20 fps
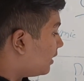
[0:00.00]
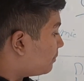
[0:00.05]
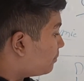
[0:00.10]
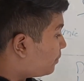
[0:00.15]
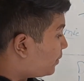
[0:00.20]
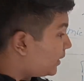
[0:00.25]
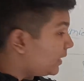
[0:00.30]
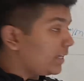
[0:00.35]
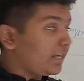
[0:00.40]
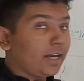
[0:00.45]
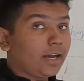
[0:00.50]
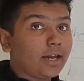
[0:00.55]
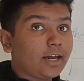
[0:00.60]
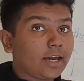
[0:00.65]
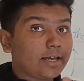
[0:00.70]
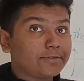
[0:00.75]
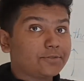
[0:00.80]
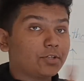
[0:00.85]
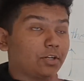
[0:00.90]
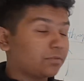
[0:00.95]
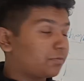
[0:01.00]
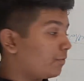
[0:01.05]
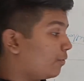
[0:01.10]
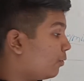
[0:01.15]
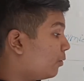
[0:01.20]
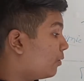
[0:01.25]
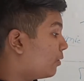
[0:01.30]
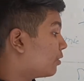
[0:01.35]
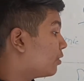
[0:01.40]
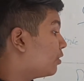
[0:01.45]

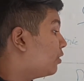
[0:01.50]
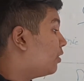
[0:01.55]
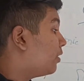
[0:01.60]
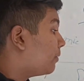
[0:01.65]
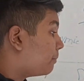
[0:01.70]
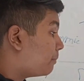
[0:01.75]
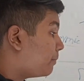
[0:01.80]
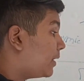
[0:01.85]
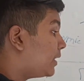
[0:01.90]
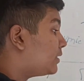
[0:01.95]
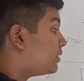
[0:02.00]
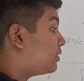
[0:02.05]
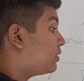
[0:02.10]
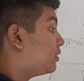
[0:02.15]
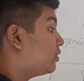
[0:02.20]
BaSO4 plus